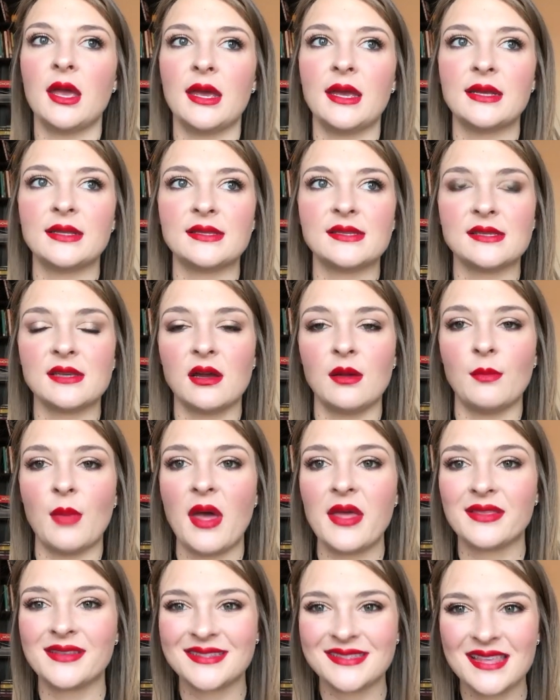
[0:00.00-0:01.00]
It's
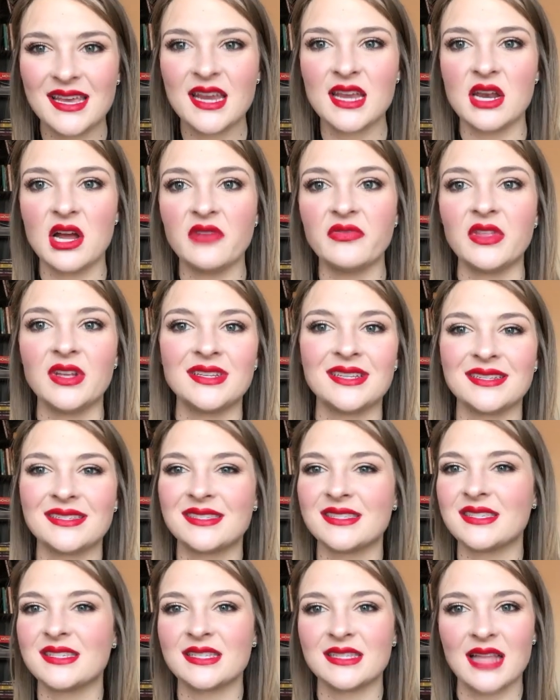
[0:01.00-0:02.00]
thick enough that it
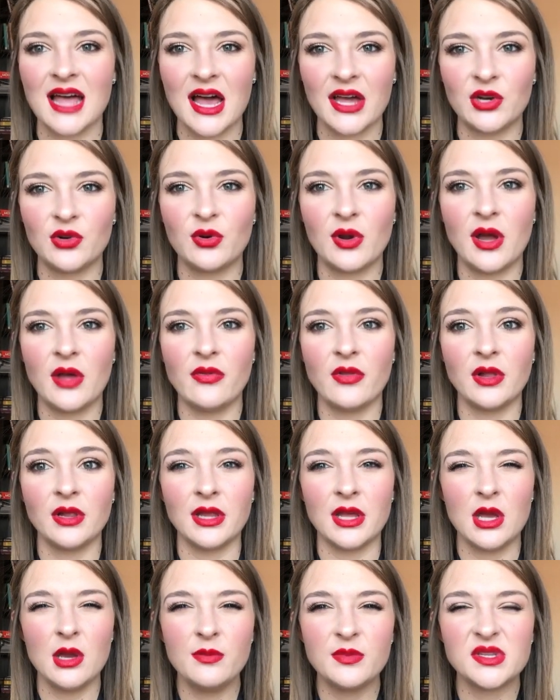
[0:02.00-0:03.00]
doesn't slide around the
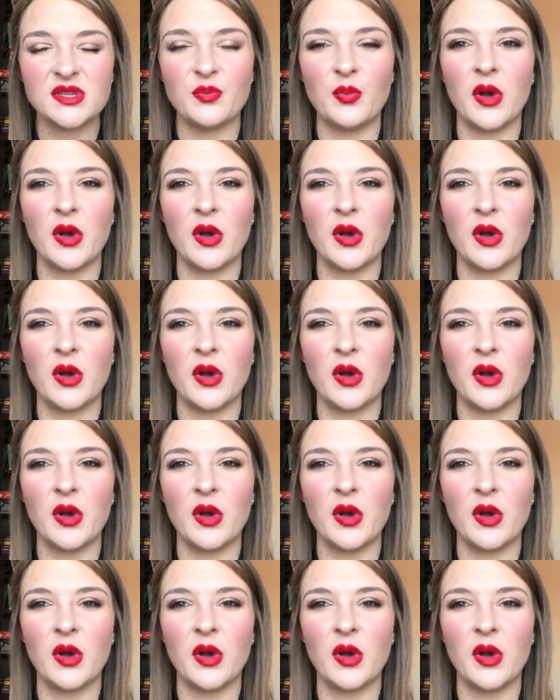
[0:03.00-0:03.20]
lips,